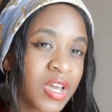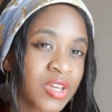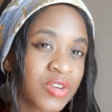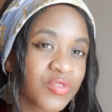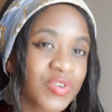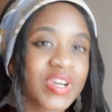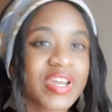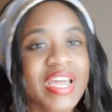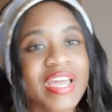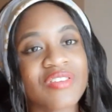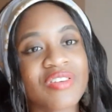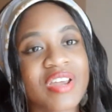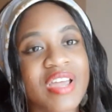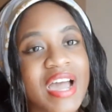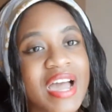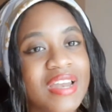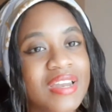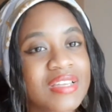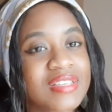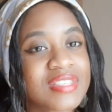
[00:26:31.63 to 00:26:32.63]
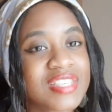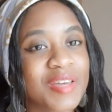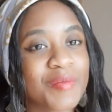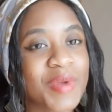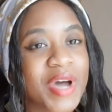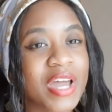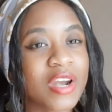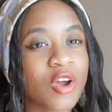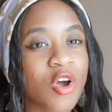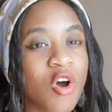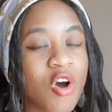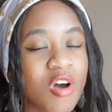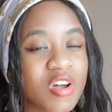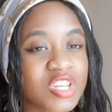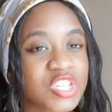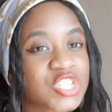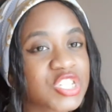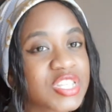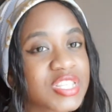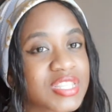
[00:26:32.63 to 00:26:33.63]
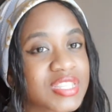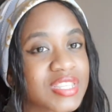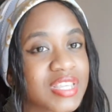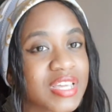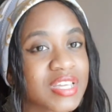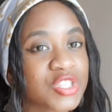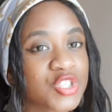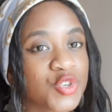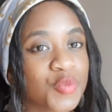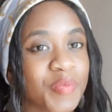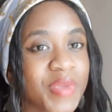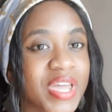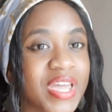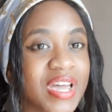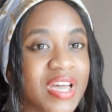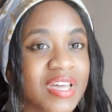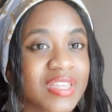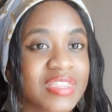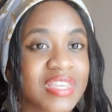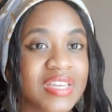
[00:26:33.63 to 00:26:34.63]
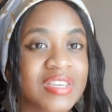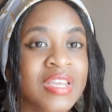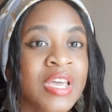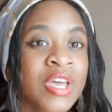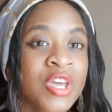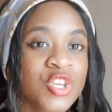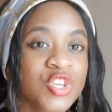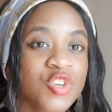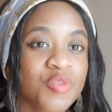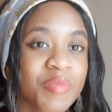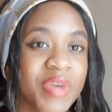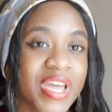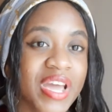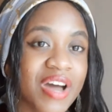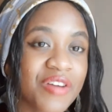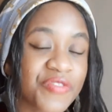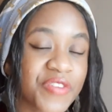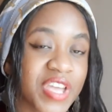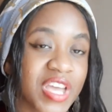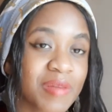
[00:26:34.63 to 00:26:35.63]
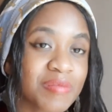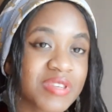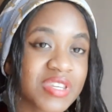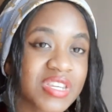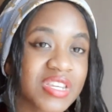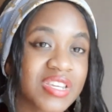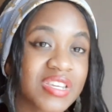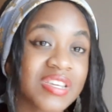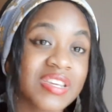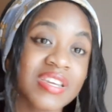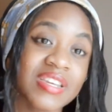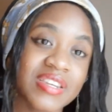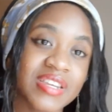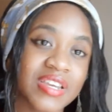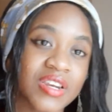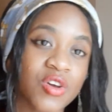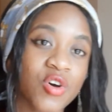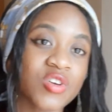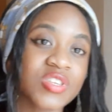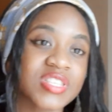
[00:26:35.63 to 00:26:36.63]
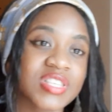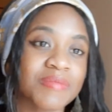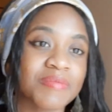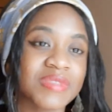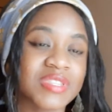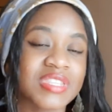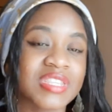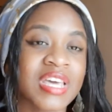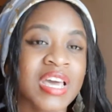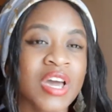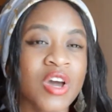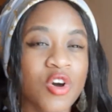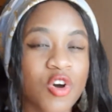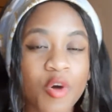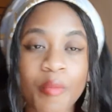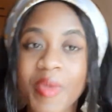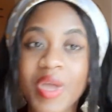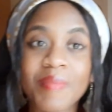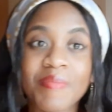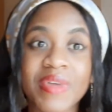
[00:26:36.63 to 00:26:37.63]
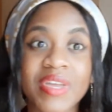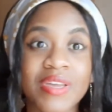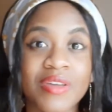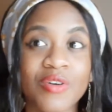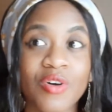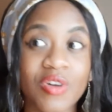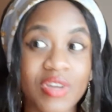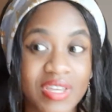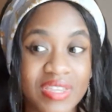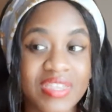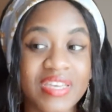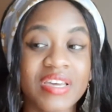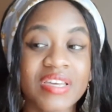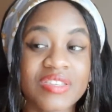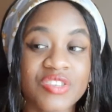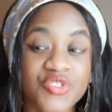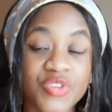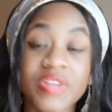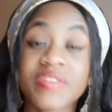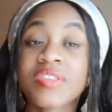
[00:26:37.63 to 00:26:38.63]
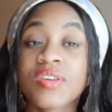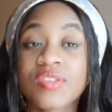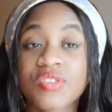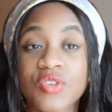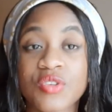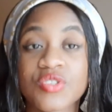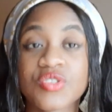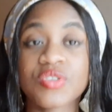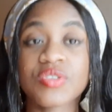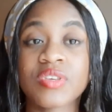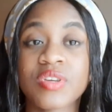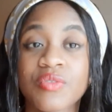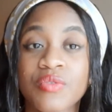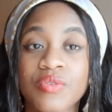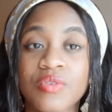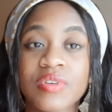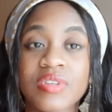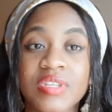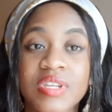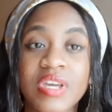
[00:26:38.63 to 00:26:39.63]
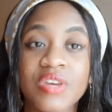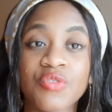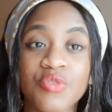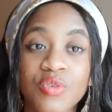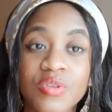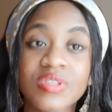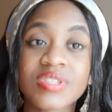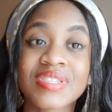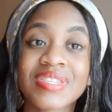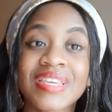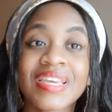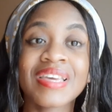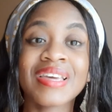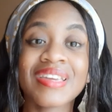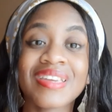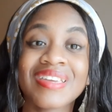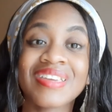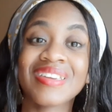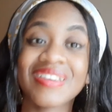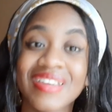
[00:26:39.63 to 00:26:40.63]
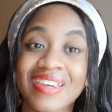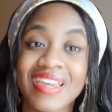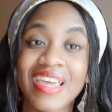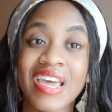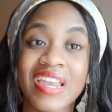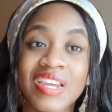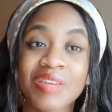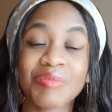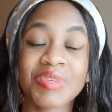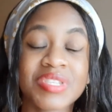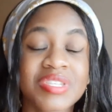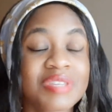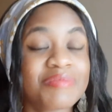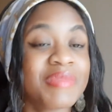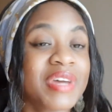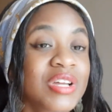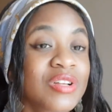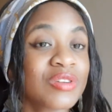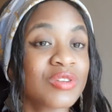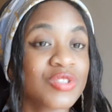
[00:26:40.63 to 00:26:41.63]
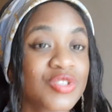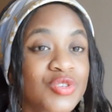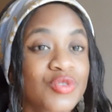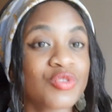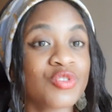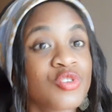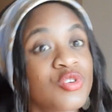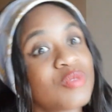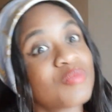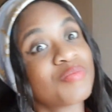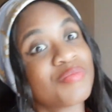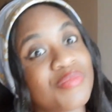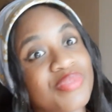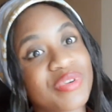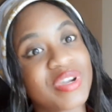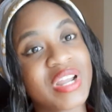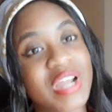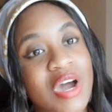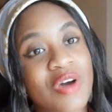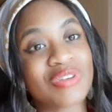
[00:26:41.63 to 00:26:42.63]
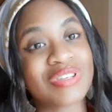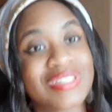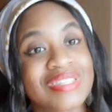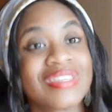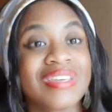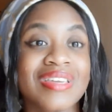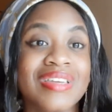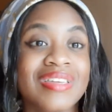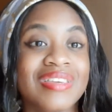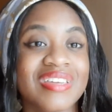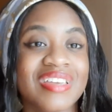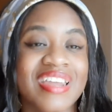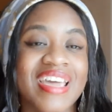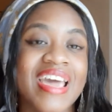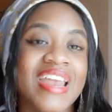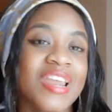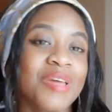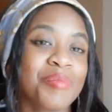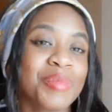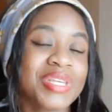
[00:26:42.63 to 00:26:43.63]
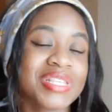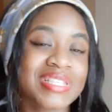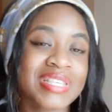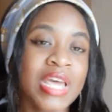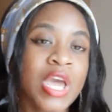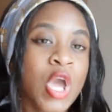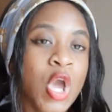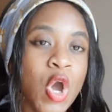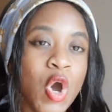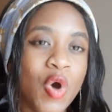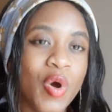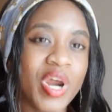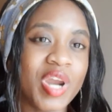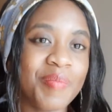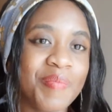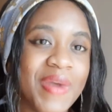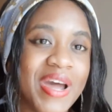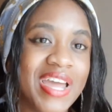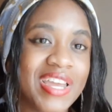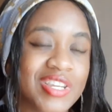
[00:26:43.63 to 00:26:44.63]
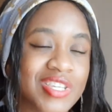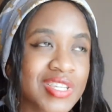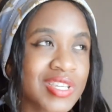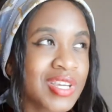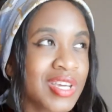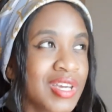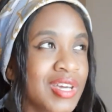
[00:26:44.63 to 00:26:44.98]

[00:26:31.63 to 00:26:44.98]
regarding some unconscious things you may have kept hidden, or maybe, okay, the 12th house also the rules hidden enemies. It may also bring out the hidden enemies, or it might